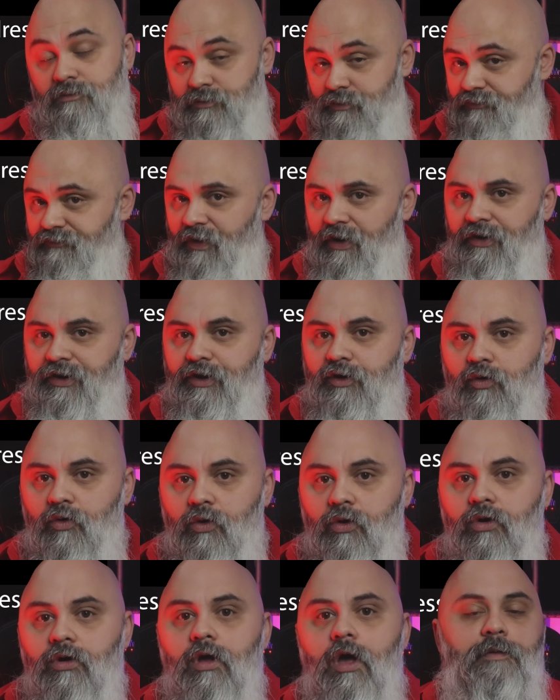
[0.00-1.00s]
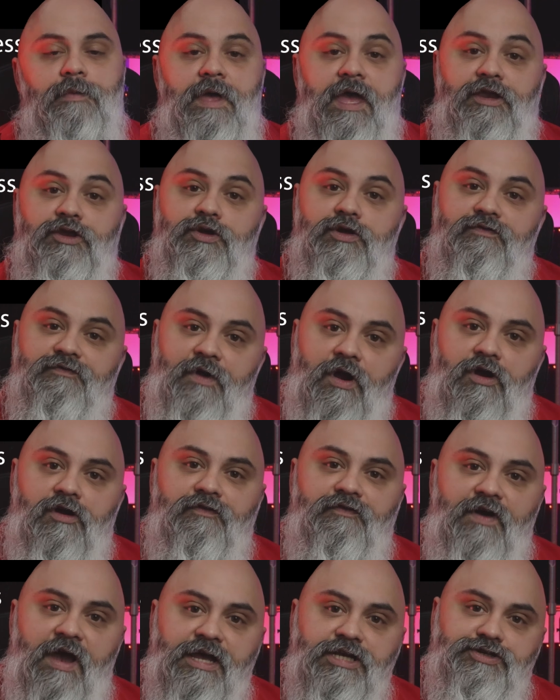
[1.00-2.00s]
Very cool. And you can
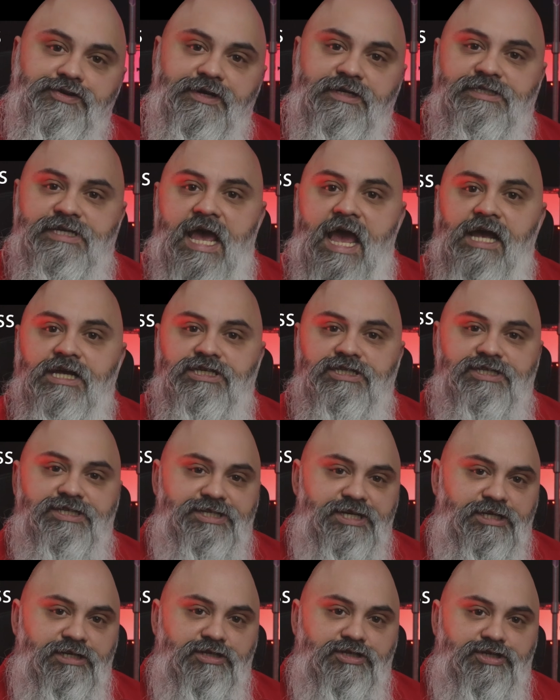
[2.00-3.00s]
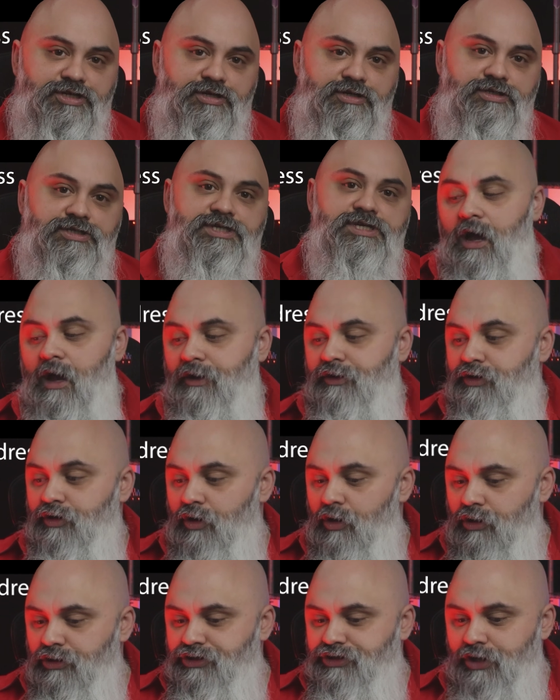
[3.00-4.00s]
verify transaction signatures. You can
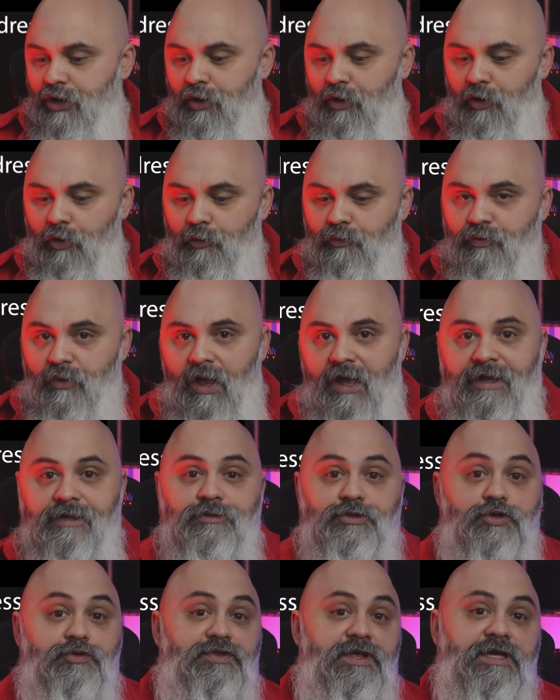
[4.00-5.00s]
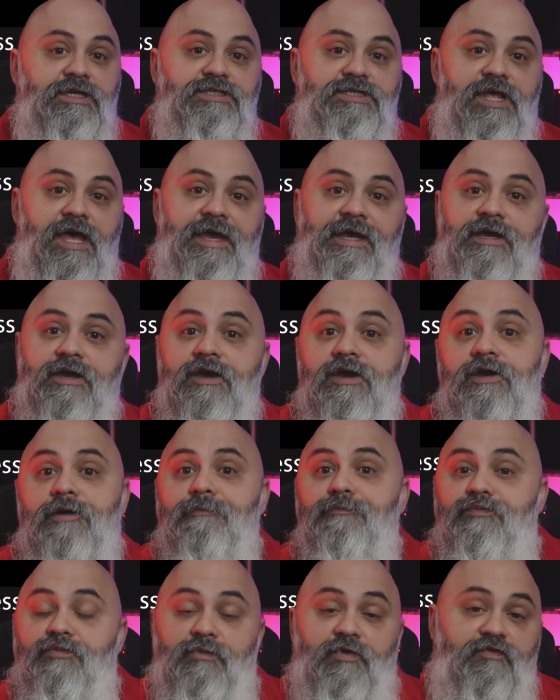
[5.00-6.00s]
also like do things like
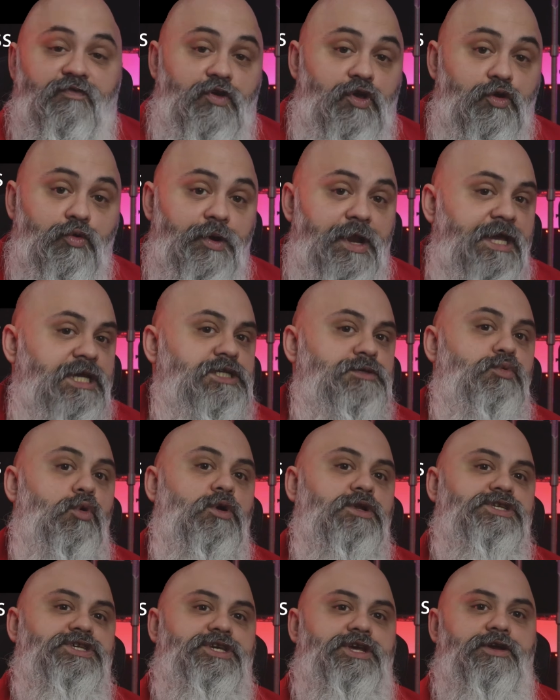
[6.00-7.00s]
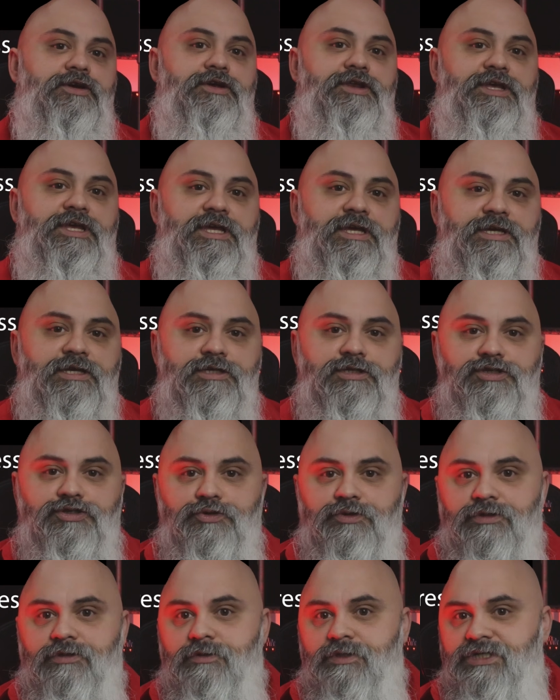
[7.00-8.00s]
view and export security keys. You
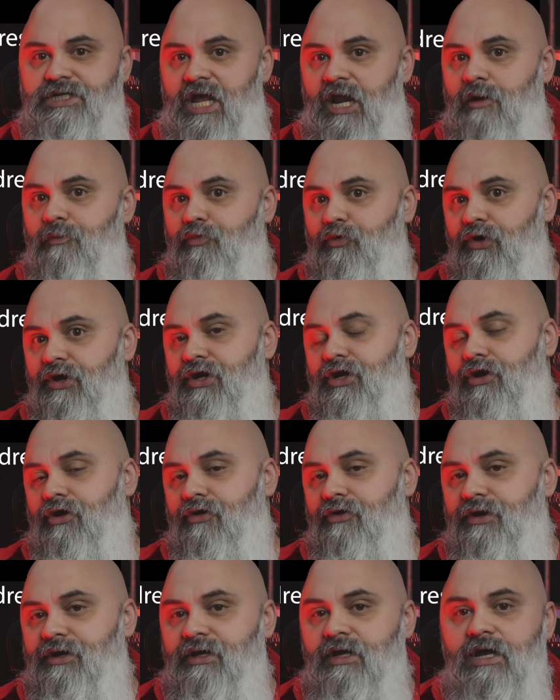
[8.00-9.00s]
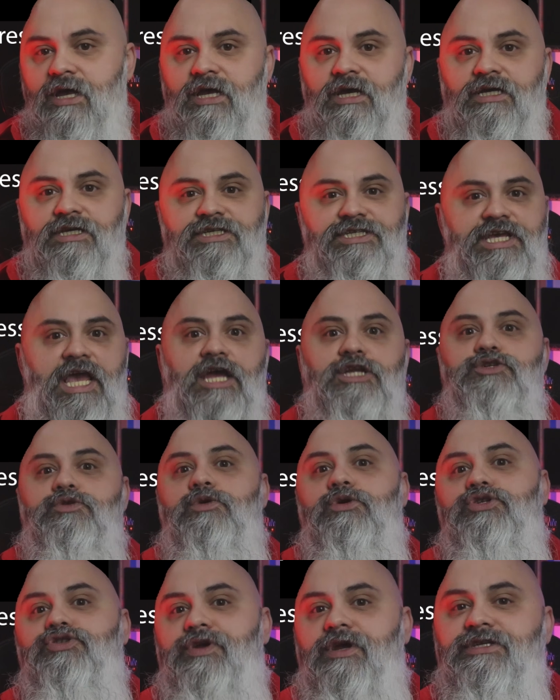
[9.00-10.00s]
could set up reoccurring
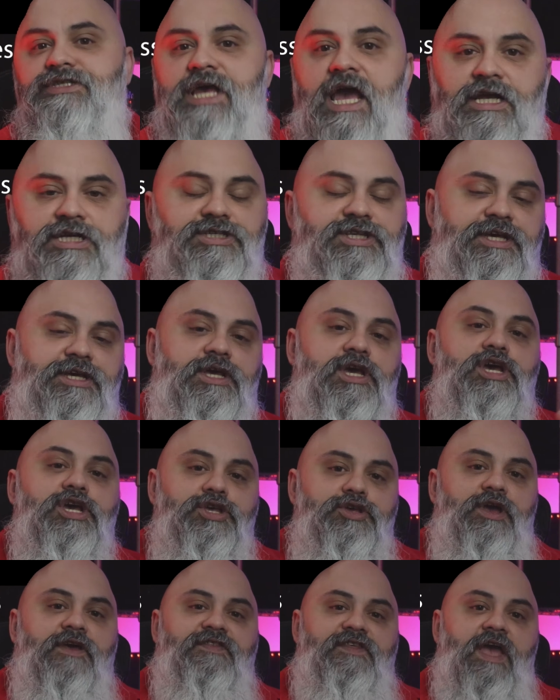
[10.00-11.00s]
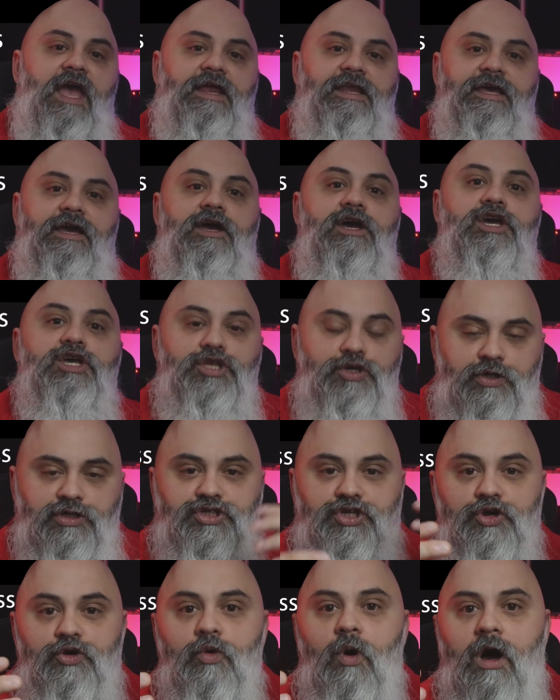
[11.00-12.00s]
scheduled transactions. Like you get the idea. You could
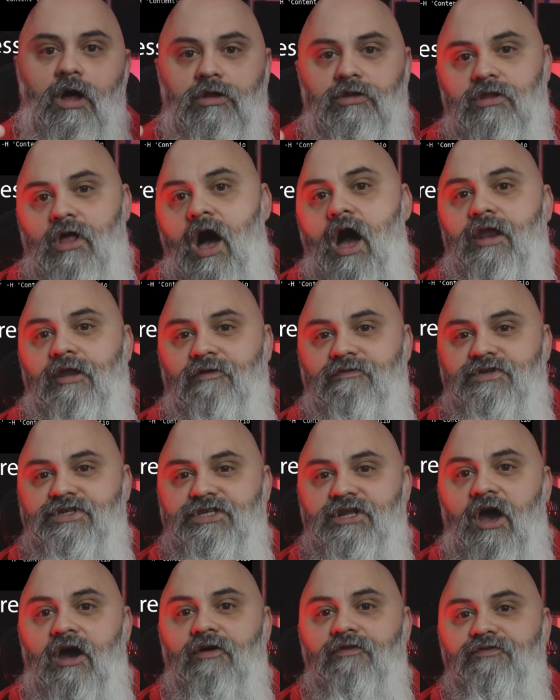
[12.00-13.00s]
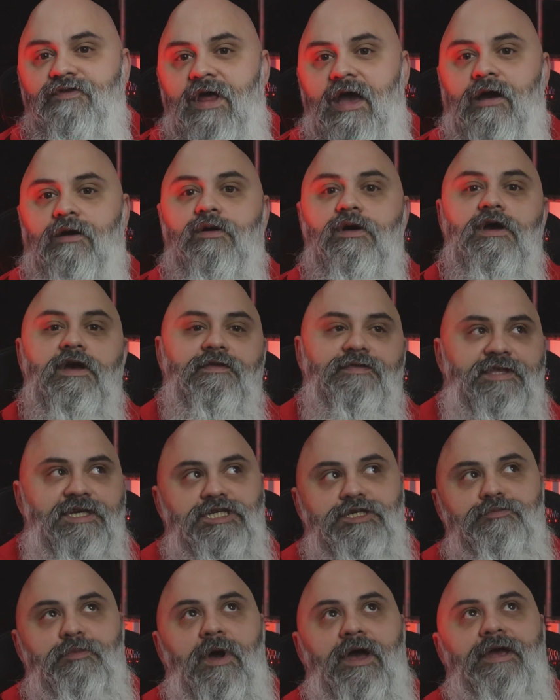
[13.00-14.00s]
do a lot of stuff. Now,
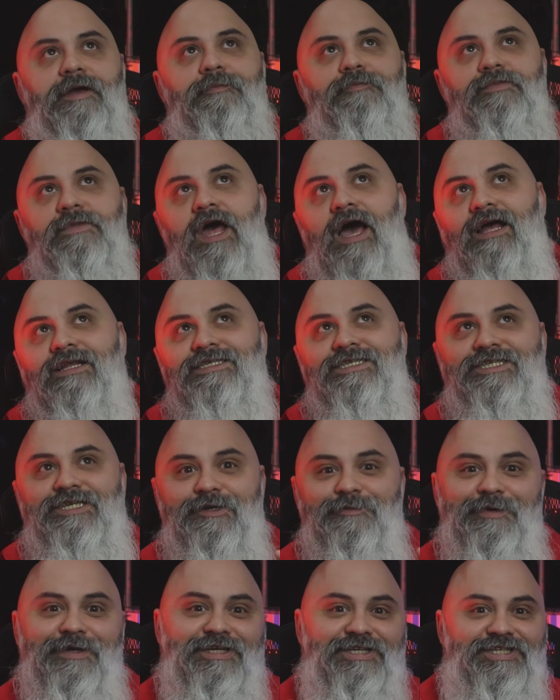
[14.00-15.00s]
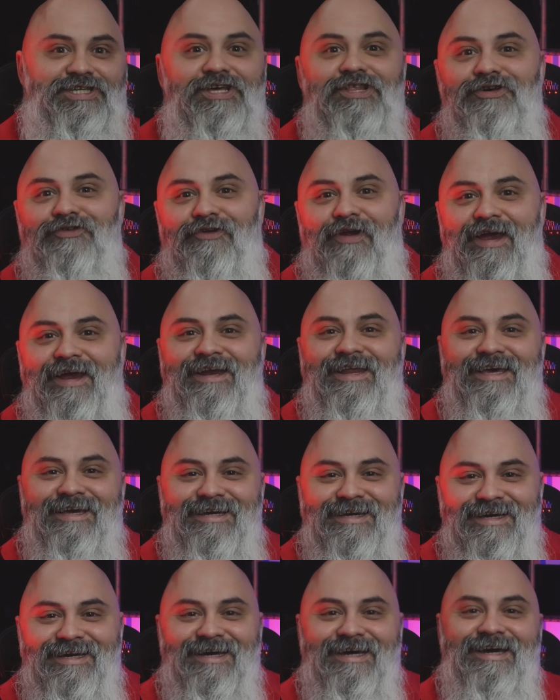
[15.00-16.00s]
this might not seem
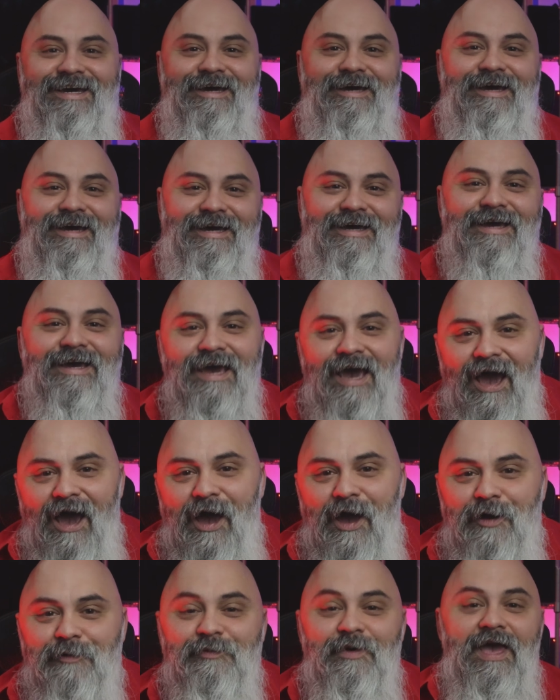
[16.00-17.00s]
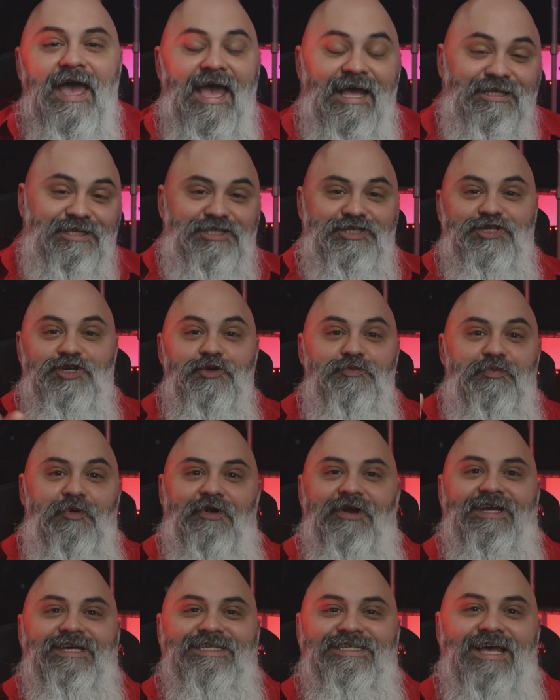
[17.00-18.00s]
exhilarating and
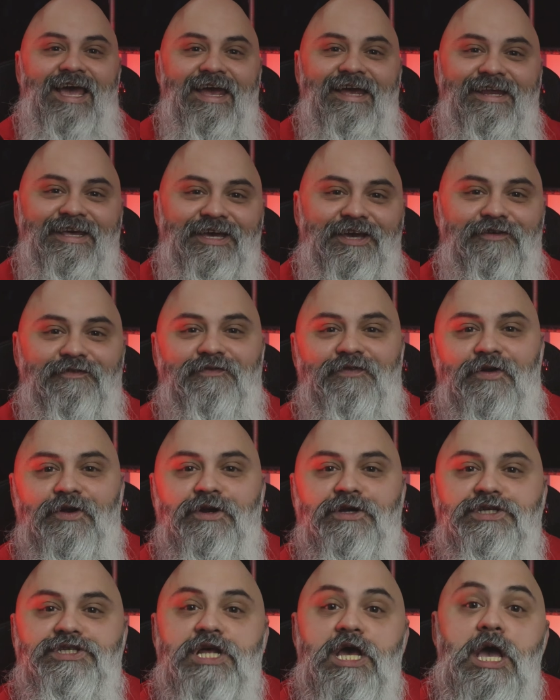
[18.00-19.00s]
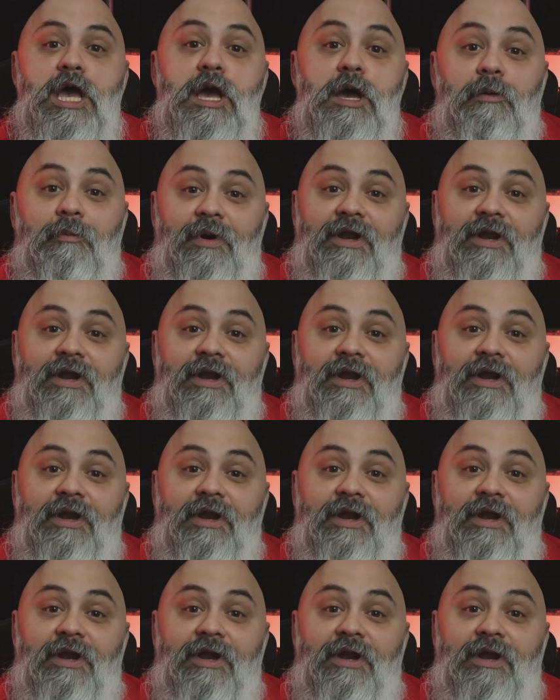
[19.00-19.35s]
super exciting at first, but